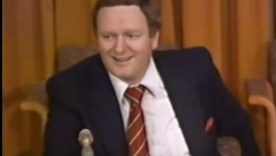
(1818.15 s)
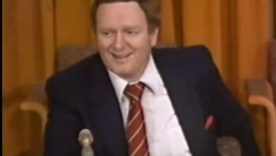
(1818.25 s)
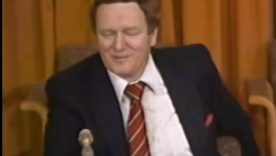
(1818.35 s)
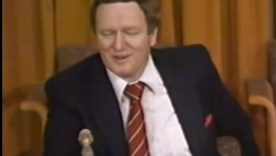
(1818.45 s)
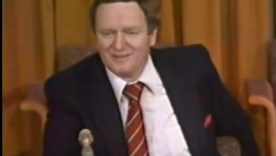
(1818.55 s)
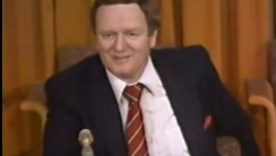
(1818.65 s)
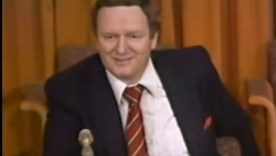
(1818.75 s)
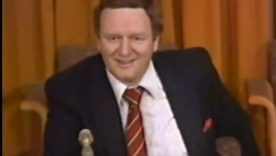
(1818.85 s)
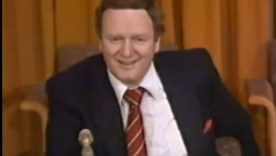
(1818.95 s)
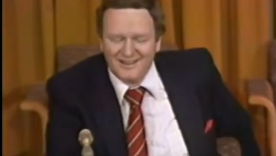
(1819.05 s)

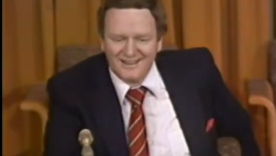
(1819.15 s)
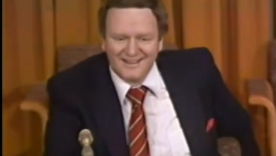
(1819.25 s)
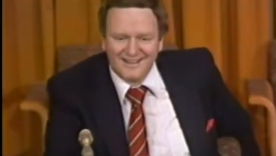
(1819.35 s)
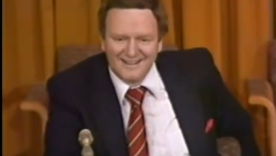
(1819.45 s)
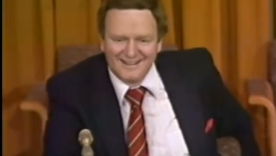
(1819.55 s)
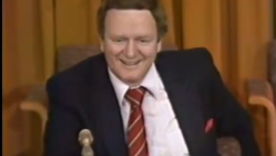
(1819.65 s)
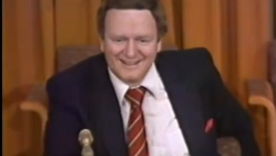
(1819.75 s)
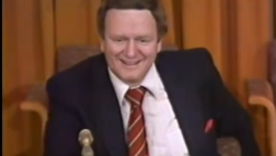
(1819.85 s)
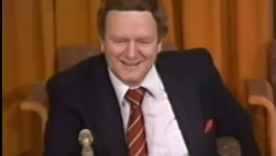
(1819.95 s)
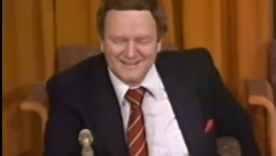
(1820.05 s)
Anyways,
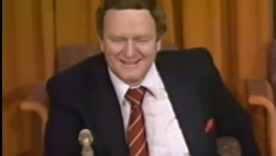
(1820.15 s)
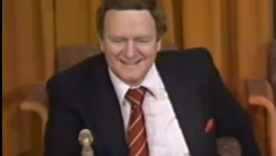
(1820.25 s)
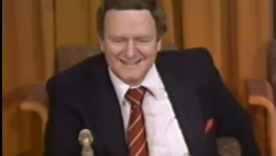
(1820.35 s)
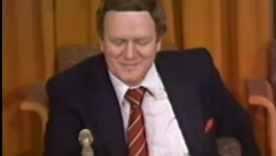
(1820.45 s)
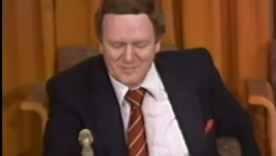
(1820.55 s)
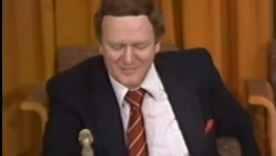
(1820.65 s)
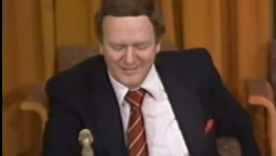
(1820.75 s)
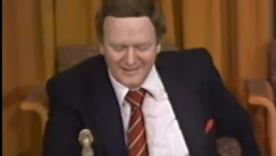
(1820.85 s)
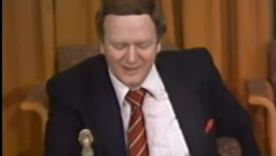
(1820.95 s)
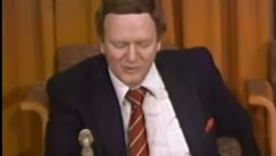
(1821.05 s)
uh,
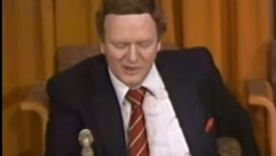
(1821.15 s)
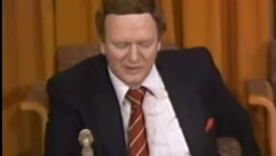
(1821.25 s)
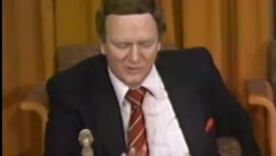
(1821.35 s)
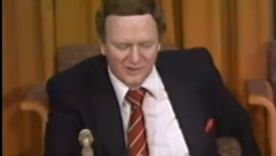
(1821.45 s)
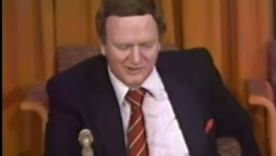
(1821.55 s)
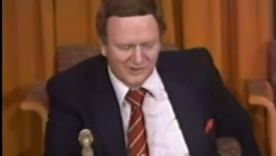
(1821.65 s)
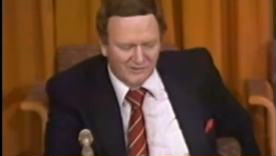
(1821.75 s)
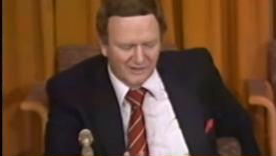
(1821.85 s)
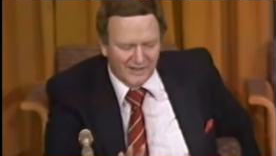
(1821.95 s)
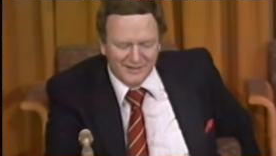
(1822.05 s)
he'll win one, don't
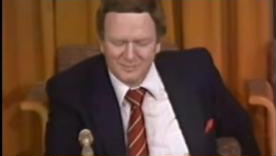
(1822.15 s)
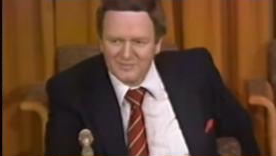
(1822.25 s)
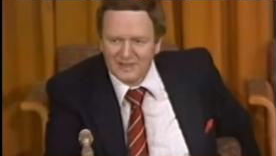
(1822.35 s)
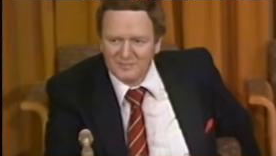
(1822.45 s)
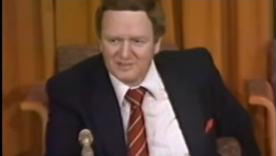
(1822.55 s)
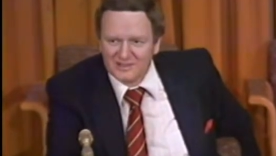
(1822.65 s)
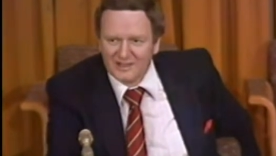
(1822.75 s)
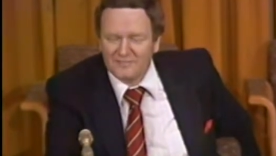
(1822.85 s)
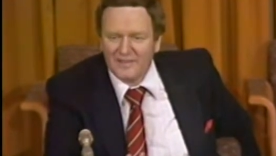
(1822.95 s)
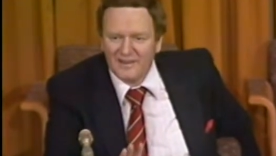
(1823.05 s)
worry, give him, give him
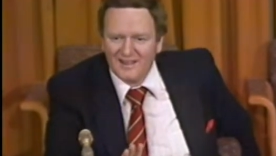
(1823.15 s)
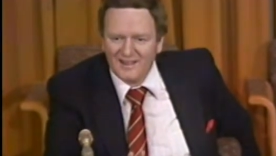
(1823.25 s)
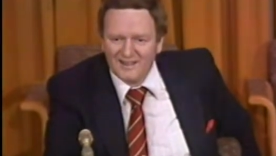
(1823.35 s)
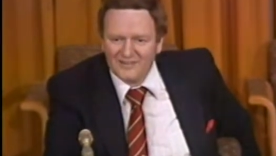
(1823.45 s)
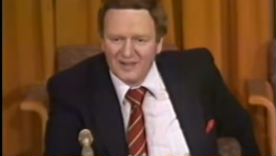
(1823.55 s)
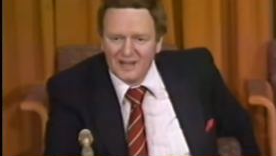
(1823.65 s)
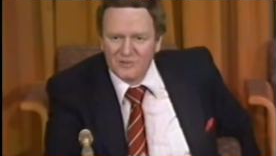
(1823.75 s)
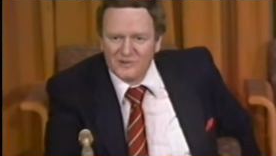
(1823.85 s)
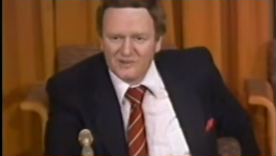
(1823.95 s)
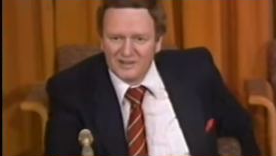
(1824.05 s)
time. That
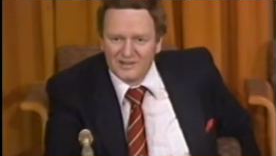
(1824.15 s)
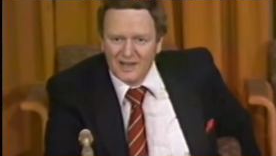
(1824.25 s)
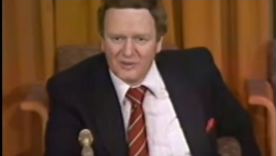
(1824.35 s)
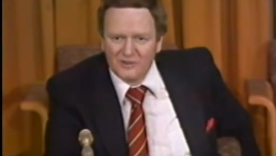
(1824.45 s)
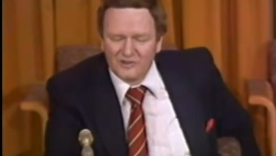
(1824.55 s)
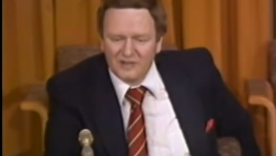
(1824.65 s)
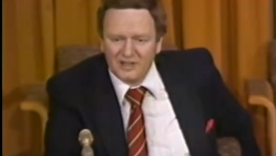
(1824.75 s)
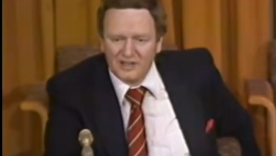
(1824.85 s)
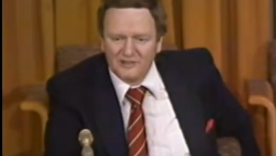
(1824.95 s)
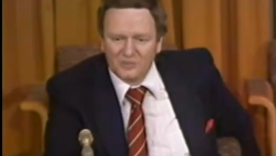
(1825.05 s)
was a, that was a
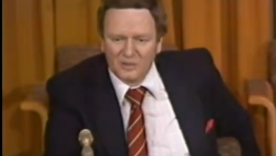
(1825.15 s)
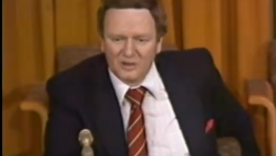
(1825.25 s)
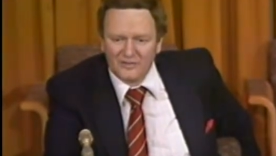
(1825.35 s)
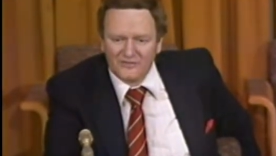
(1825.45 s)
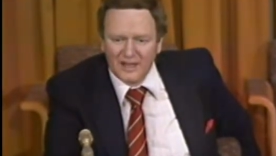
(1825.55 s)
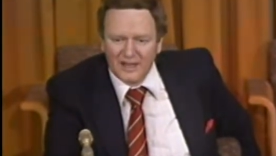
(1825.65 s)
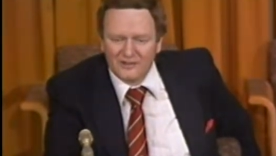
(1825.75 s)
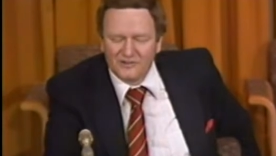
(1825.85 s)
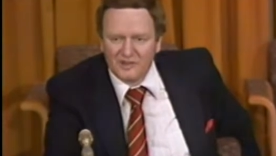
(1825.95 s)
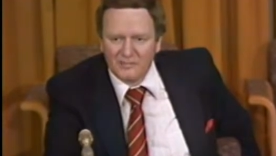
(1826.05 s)
case where, in
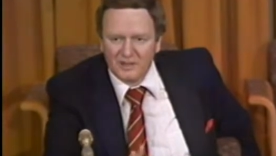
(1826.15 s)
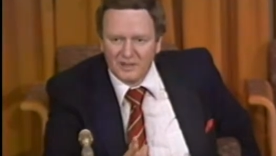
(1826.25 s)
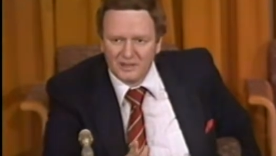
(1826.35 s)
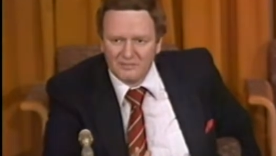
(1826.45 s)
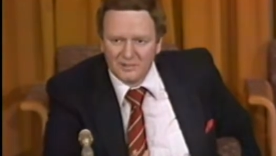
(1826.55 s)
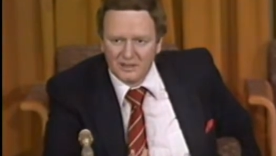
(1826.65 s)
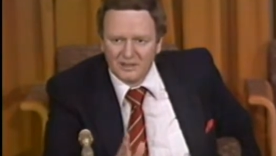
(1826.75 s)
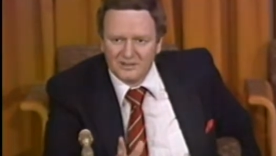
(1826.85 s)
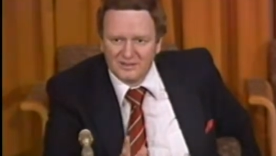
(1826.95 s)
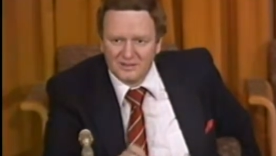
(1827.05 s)
fact, somebody
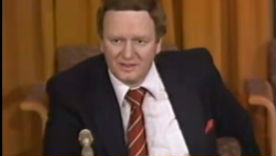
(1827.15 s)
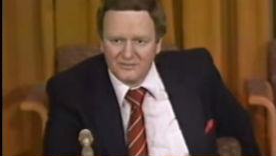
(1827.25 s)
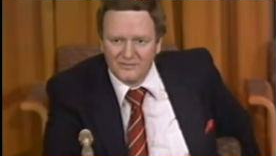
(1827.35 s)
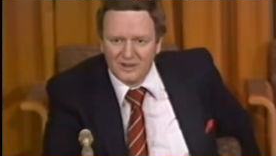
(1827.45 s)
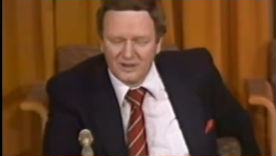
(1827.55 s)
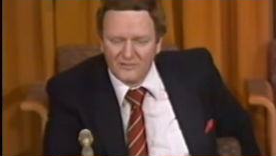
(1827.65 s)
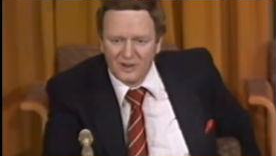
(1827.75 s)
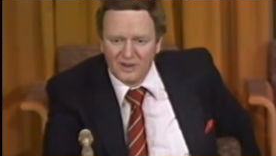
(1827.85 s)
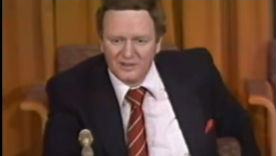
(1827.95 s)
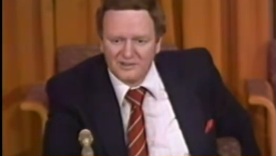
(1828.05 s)
admitted to the uh,
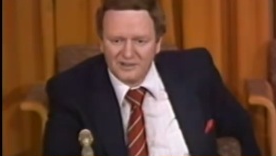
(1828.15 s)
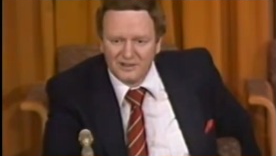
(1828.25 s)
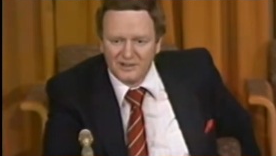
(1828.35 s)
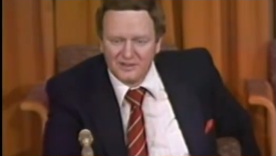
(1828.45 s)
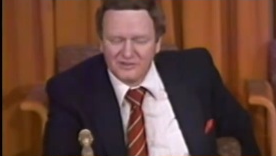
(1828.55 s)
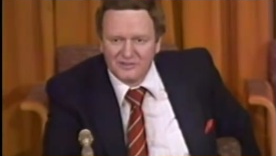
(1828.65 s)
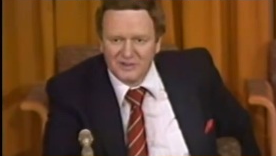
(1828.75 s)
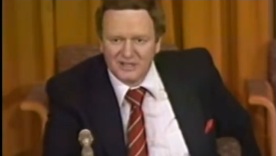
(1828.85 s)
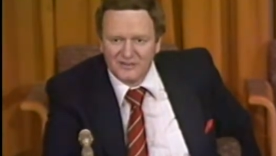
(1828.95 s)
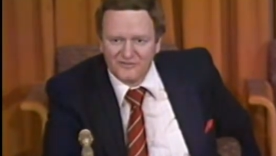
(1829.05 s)
voluntariness of a
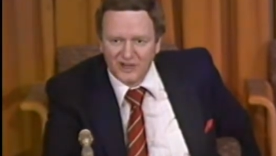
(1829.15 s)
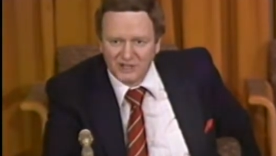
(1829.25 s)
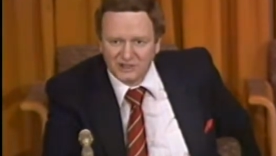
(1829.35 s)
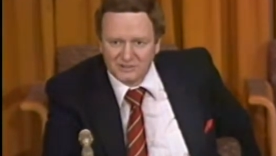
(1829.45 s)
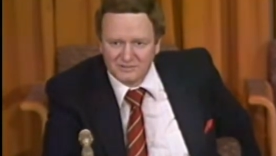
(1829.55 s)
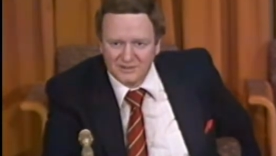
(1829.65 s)
confession.